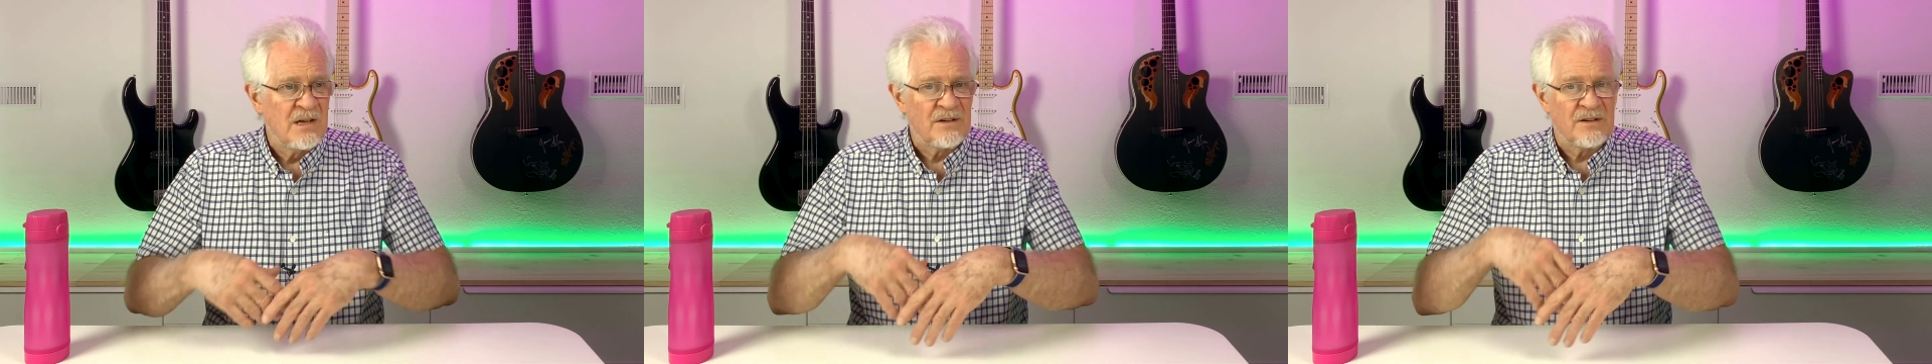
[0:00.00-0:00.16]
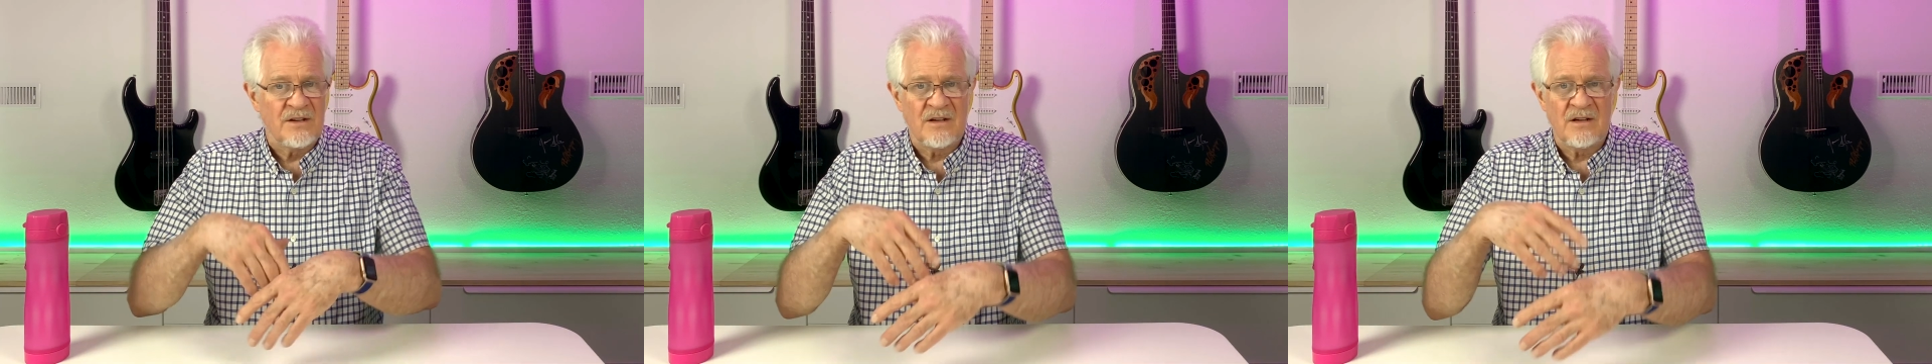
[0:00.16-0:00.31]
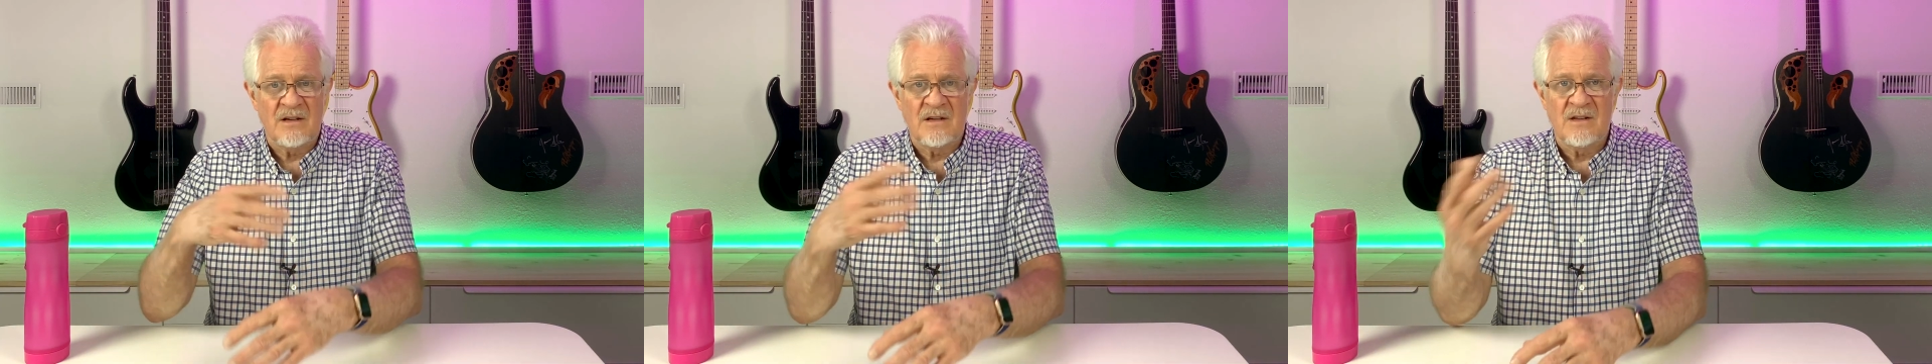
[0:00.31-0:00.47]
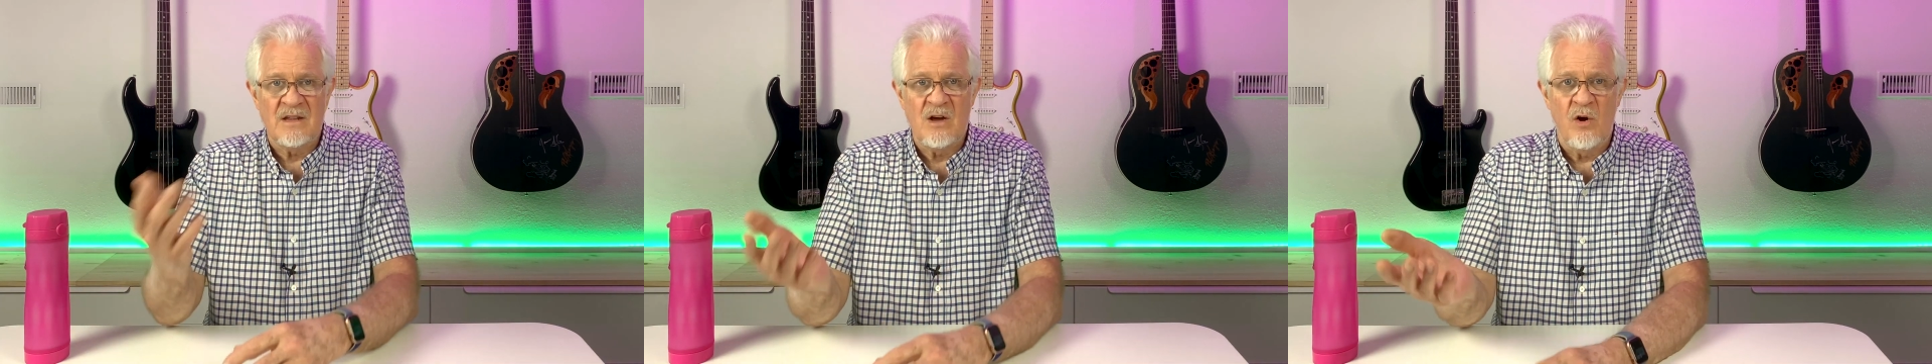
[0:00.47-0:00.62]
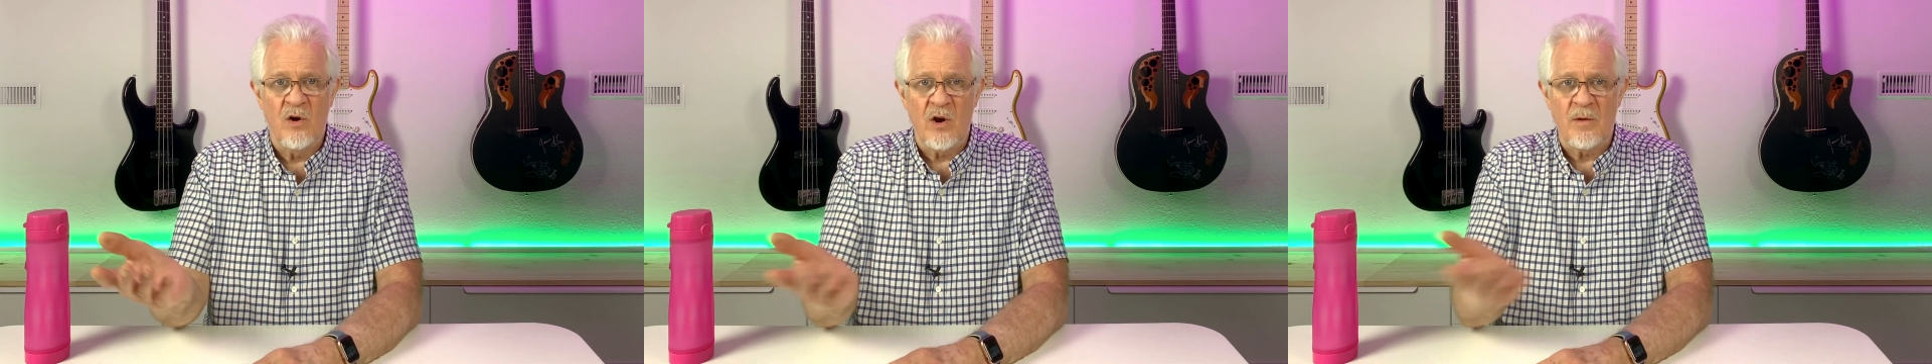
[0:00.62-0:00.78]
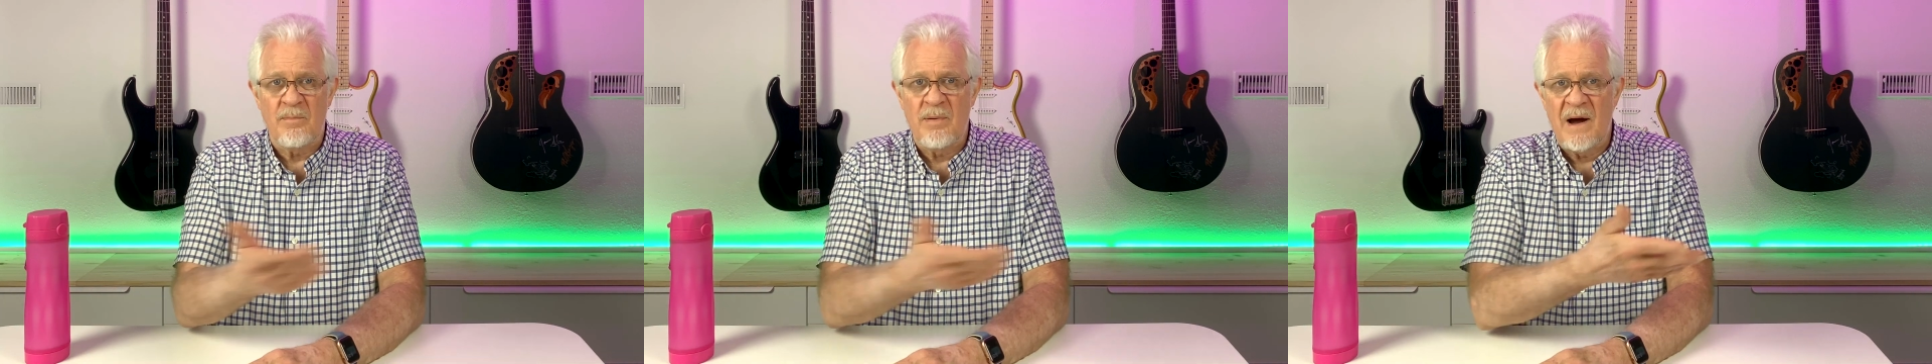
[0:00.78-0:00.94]
the
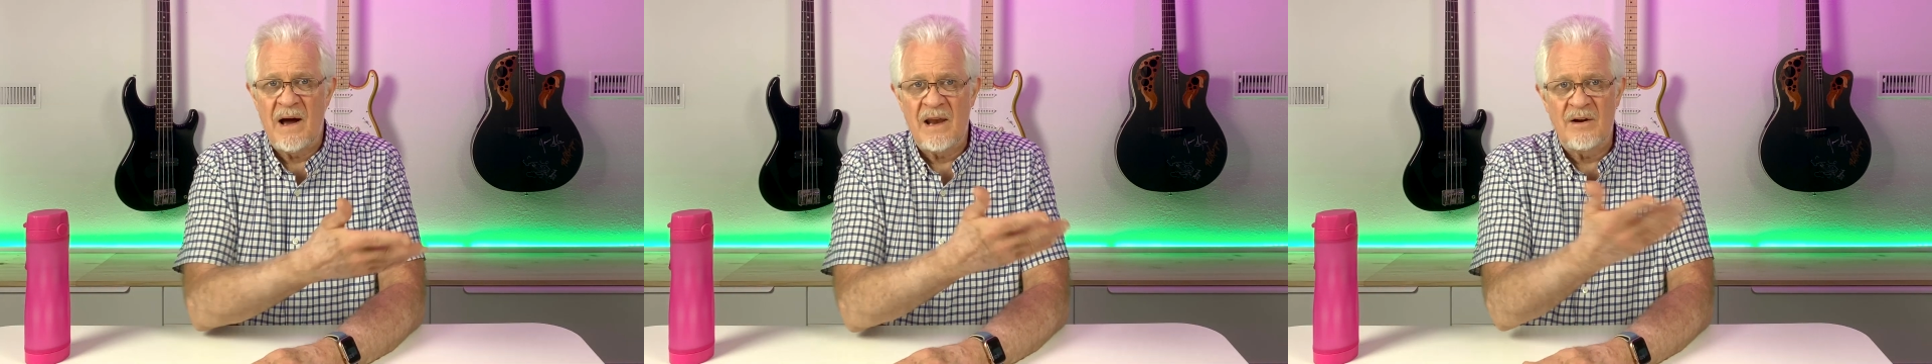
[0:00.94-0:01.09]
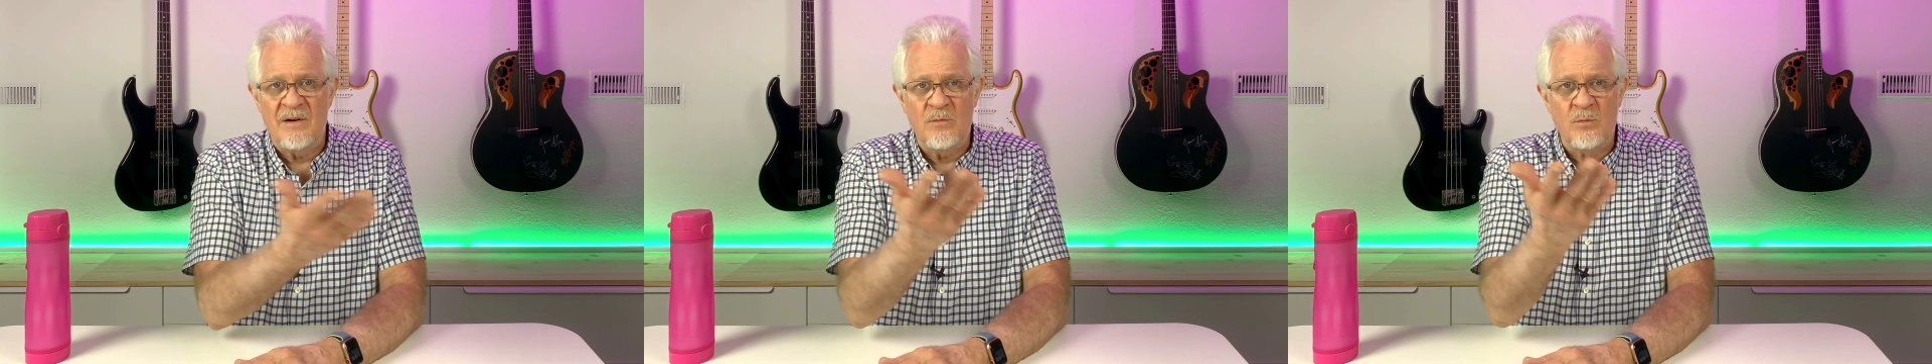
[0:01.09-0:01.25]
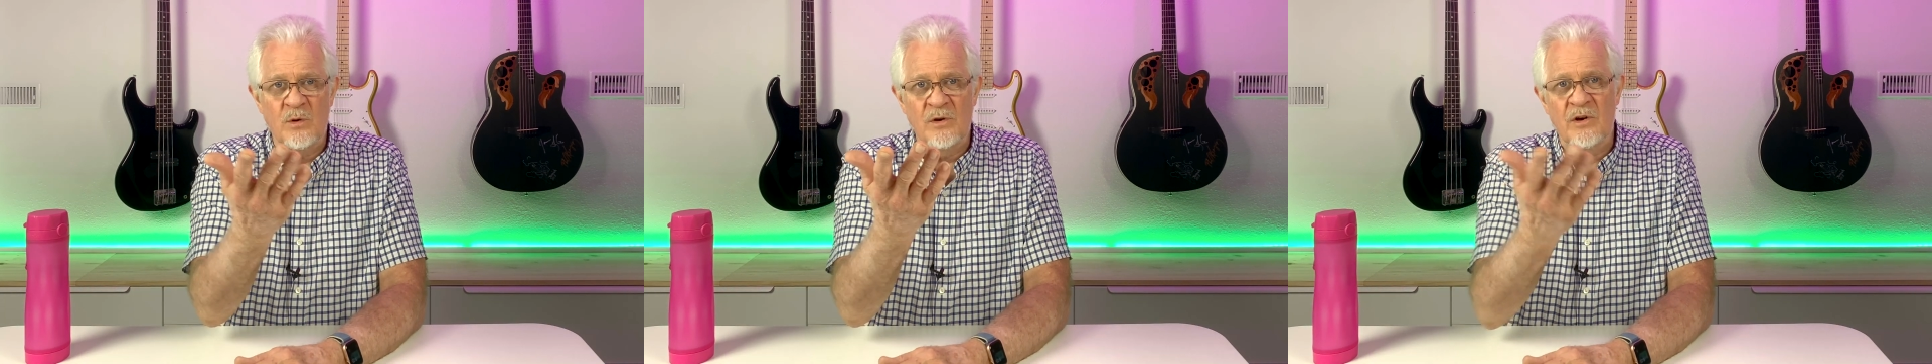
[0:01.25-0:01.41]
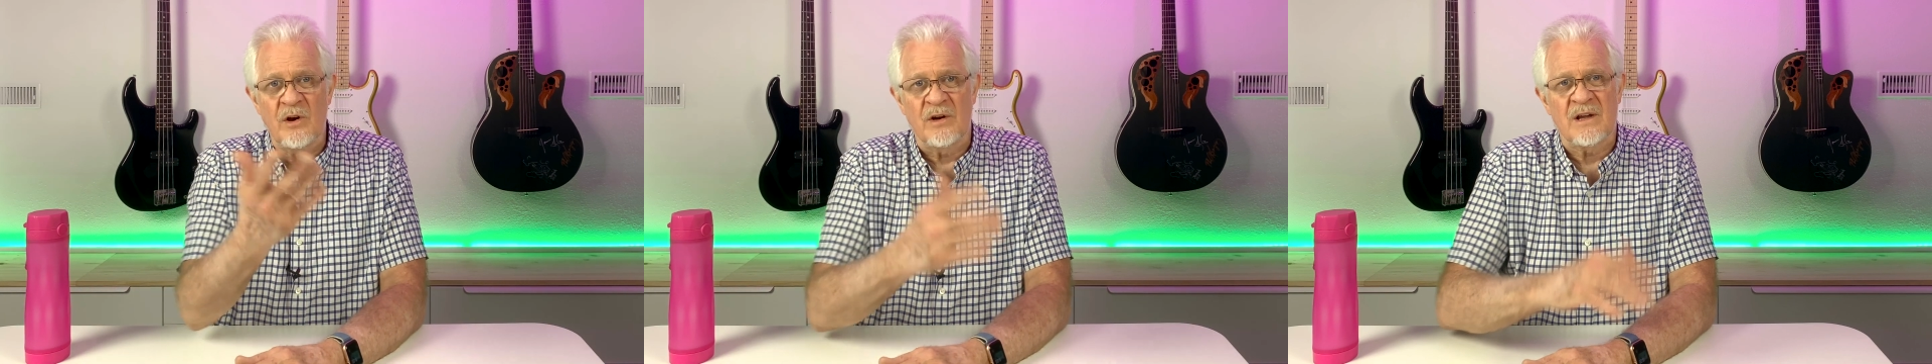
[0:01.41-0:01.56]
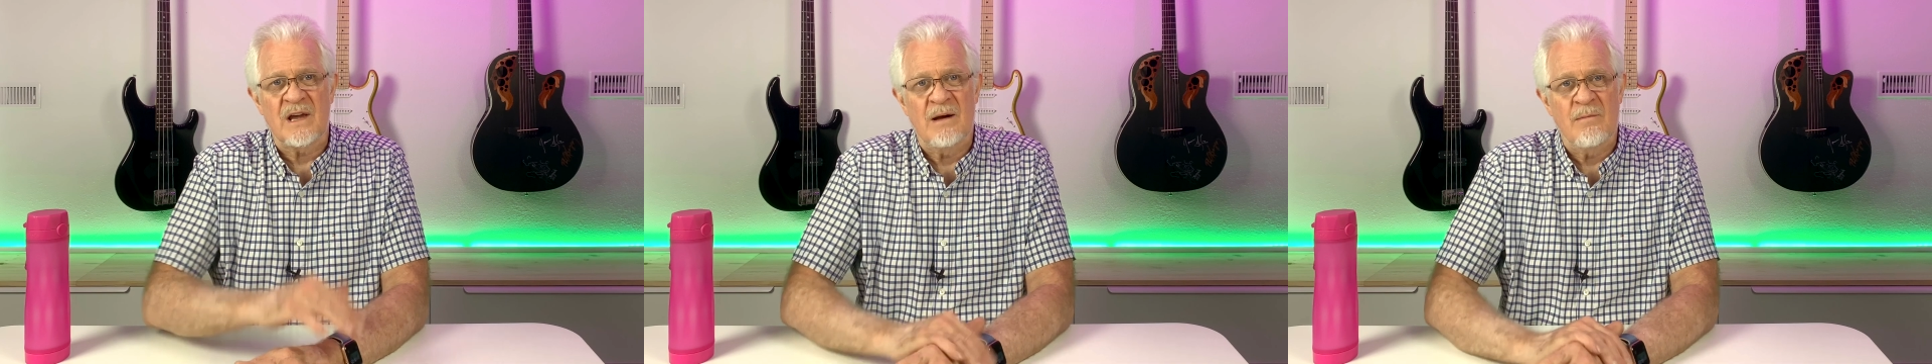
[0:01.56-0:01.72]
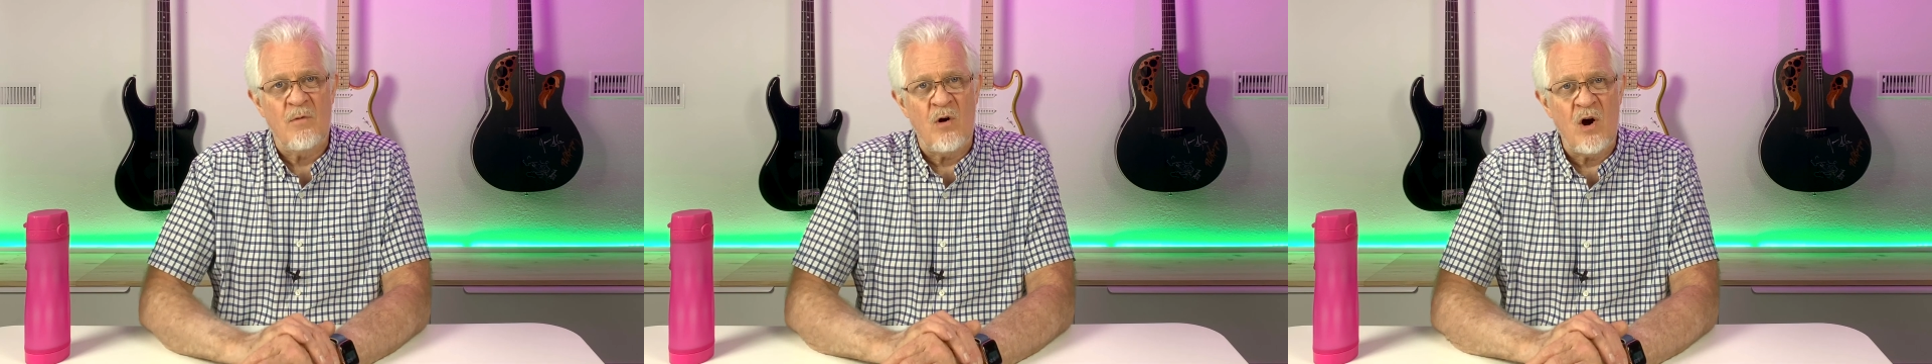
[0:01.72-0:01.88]
autopilot will not
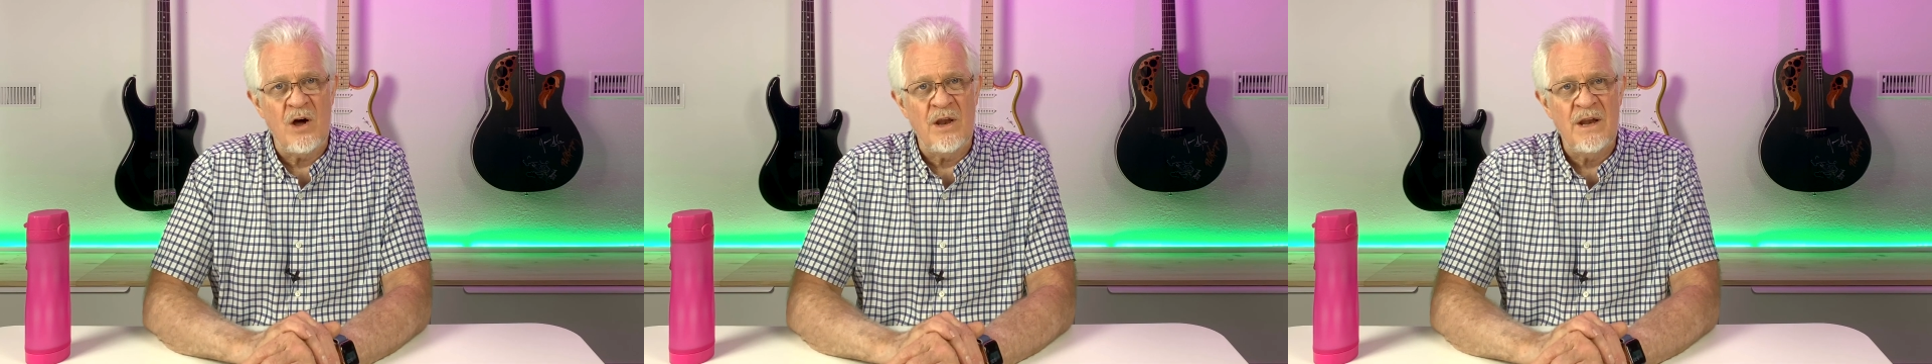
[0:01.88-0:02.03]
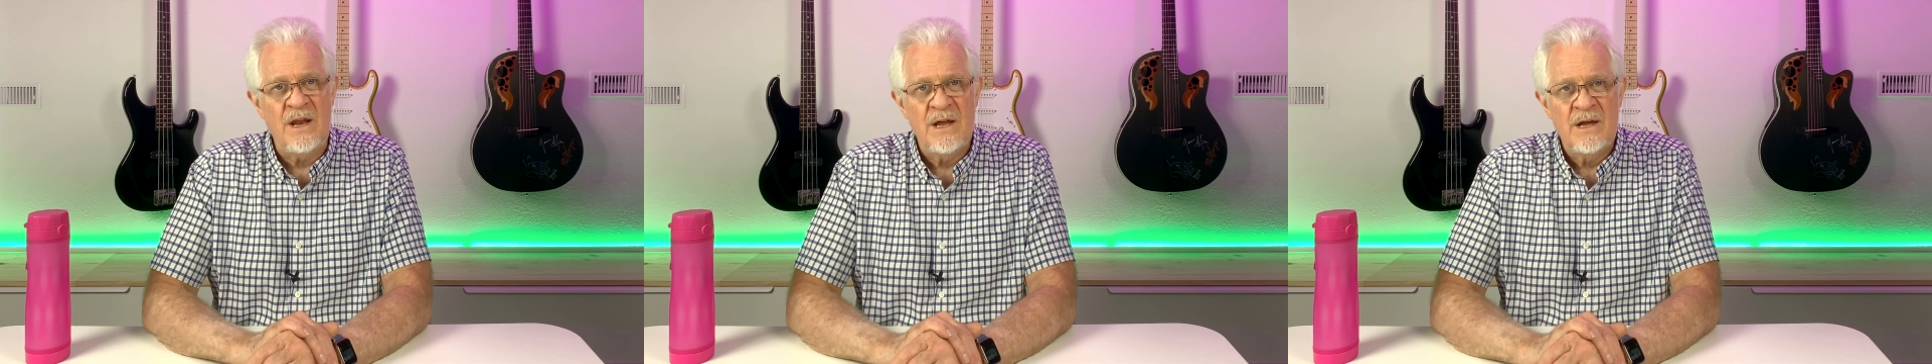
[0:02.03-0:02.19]
come on.